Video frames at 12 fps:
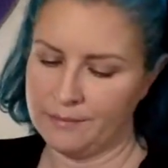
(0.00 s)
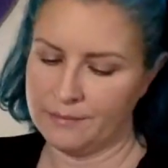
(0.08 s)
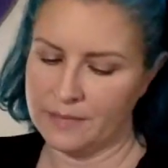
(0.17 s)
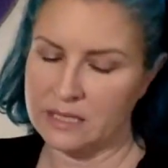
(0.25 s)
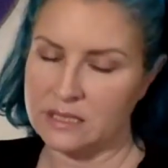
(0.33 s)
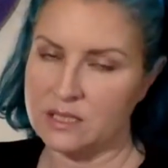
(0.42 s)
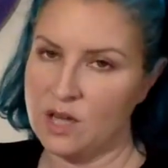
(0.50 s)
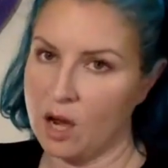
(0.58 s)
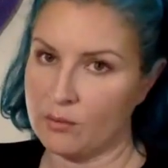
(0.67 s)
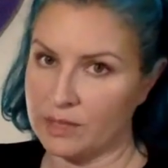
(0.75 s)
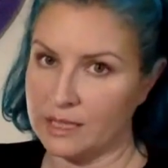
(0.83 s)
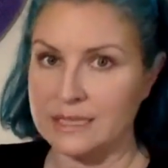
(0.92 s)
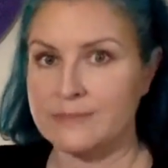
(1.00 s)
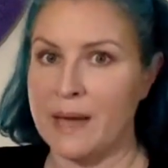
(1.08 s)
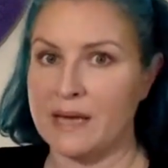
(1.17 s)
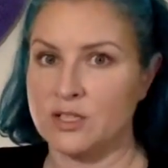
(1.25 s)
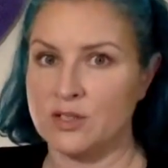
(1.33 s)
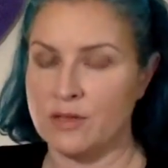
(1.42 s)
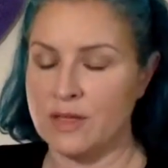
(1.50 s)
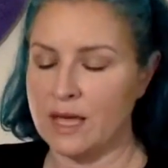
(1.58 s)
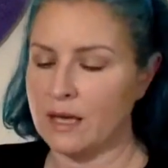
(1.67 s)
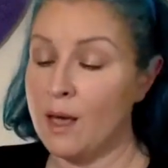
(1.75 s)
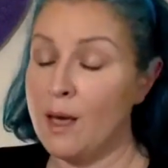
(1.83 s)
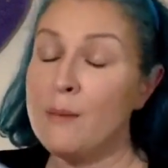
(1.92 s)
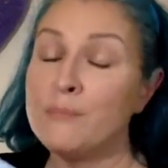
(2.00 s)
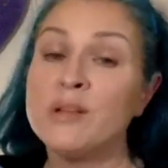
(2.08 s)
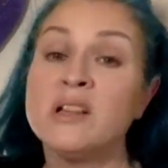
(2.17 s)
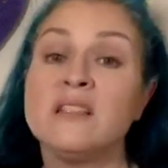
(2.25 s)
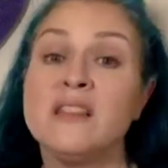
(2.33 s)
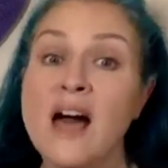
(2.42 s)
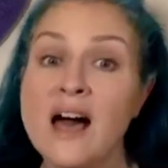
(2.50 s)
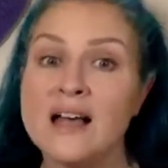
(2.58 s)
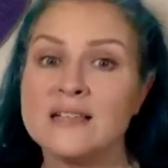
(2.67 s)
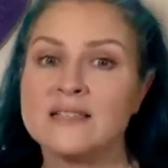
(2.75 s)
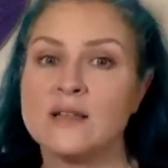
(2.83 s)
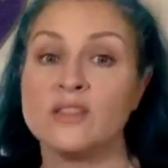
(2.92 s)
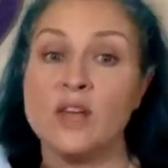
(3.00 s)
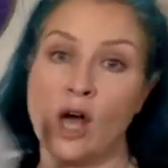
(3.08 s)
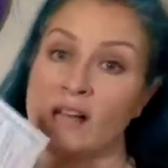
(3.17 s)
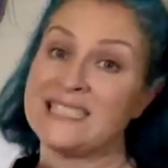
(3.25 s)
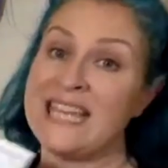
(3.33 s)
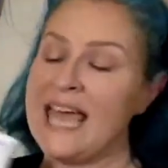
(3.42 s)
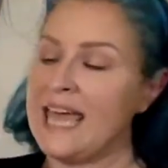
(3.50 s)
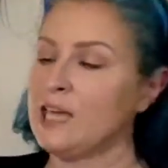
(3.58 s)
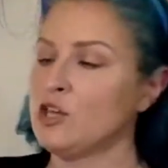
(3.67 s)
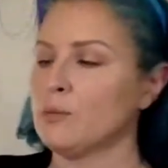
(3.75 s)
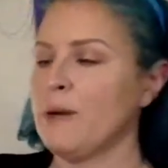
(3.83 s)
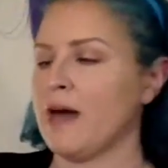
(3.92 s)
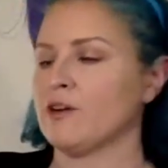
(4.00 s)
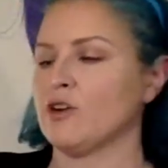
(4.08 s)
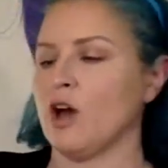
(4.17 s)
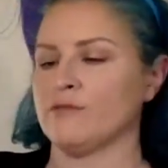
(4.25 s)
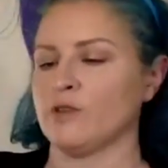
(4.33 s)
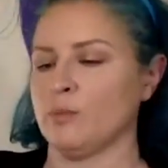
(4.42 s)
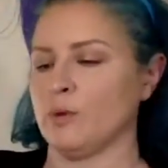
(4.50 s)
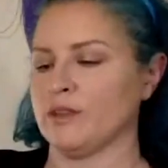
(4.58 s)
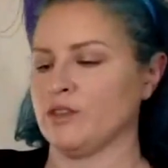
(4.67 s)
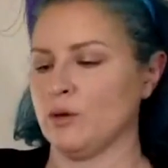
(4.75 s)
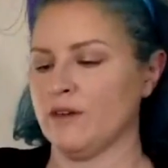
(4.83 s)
it's not really as bad as you think. Plus, take your pattern envelope with you.